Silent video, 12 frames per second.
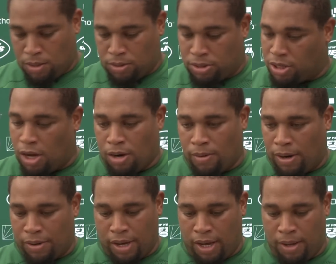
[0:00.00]
Just all
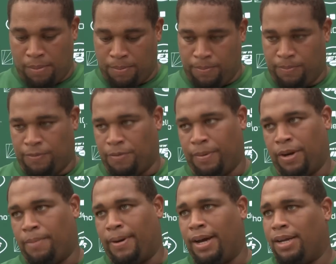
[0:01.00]
around game from
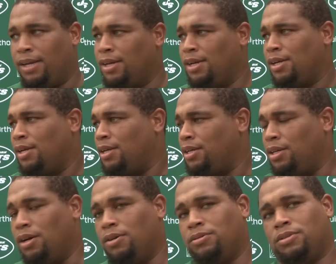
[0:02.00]
everybody. You
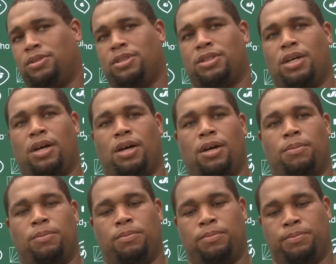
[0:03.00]
know, just
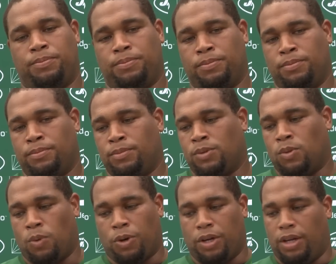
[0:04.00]

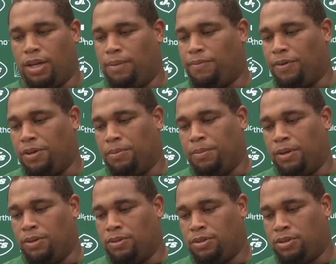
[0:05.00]
working in the
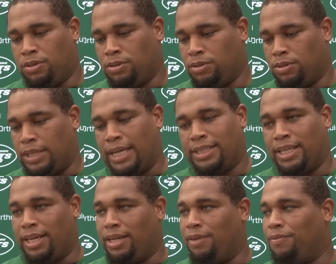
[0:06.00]
fundamentals, not
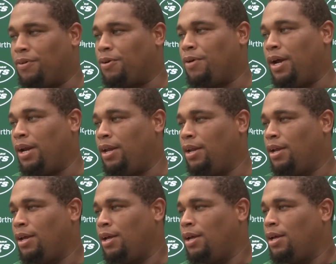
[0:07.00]
taking nothing for granted.
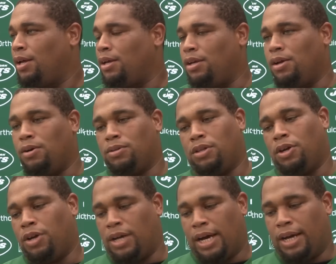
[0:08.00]
You know,
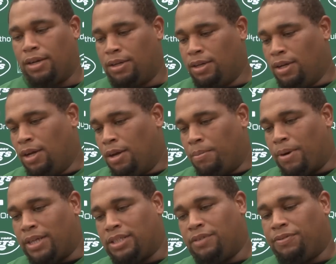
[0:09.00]
learning how to
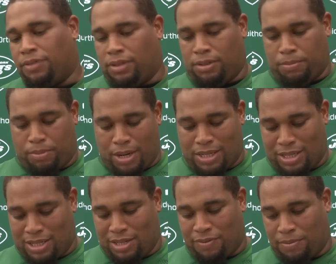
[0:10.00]
process
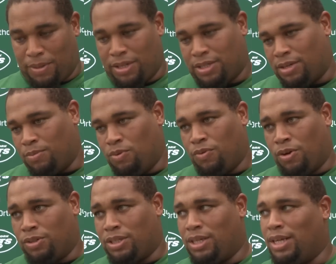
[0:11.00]
information and move
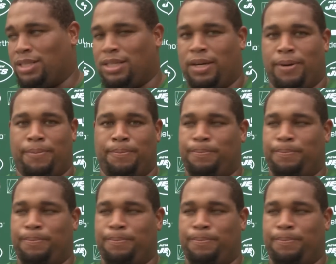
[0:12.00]
on to the next snap.